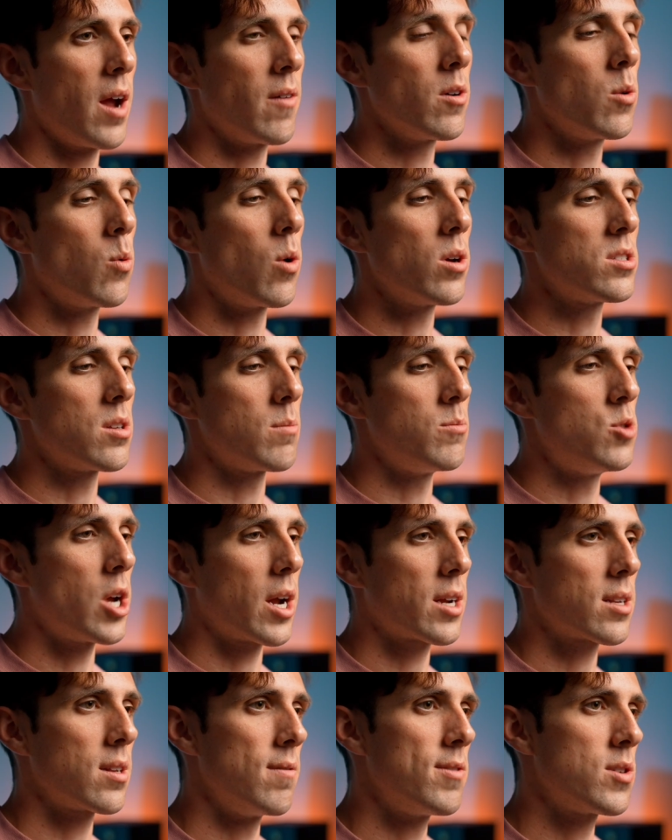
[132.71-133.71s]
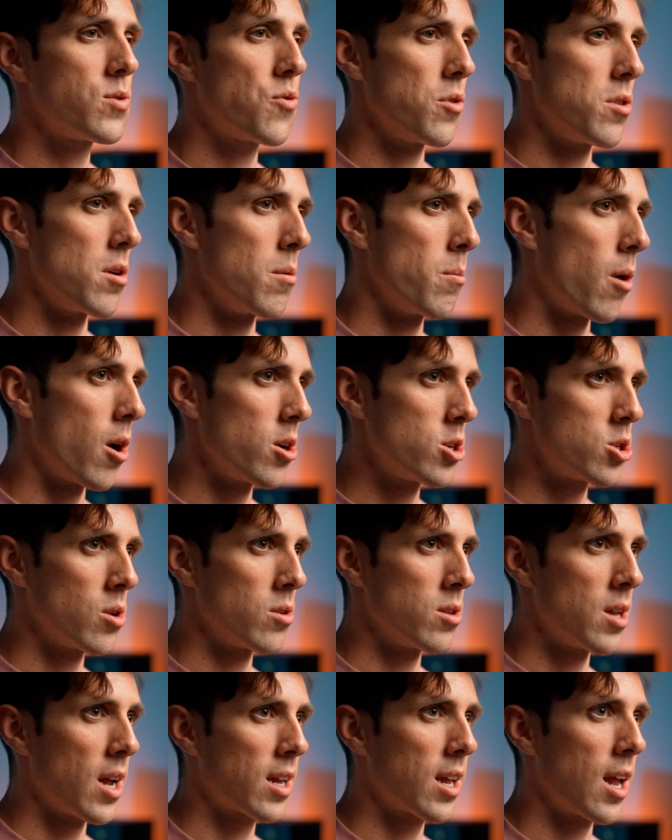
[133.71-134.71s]
Everyone's objectives for their
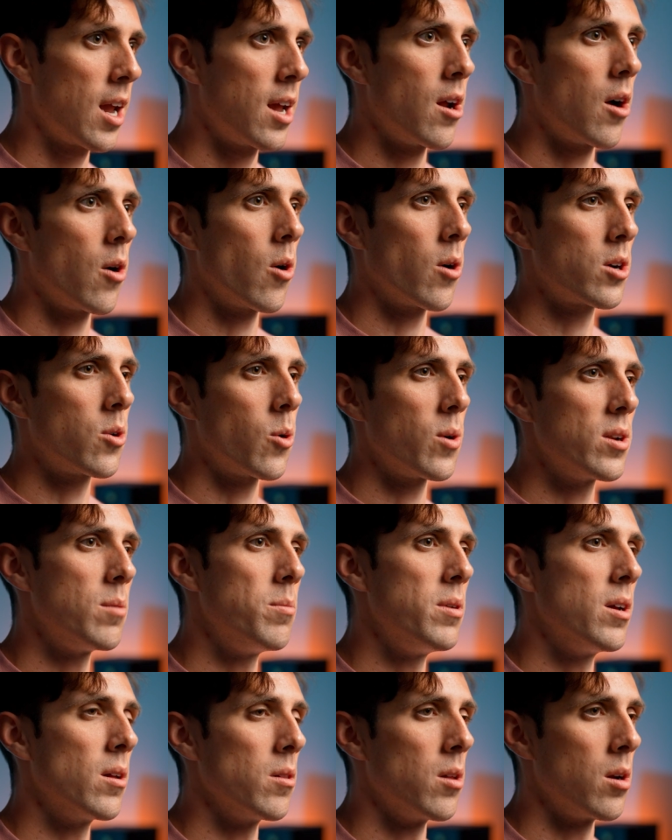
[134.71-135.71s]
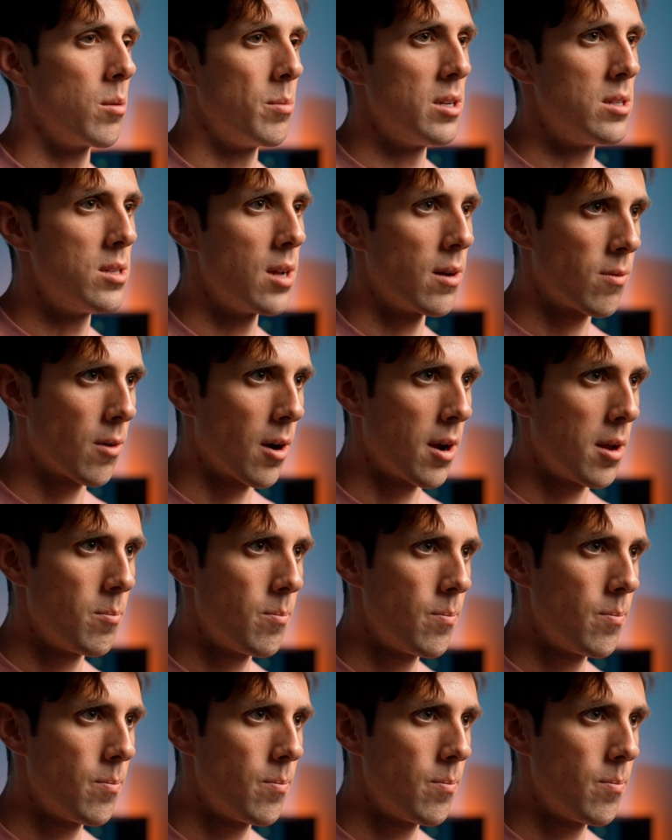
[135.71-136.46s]
marginal decade are going to be a little bit different.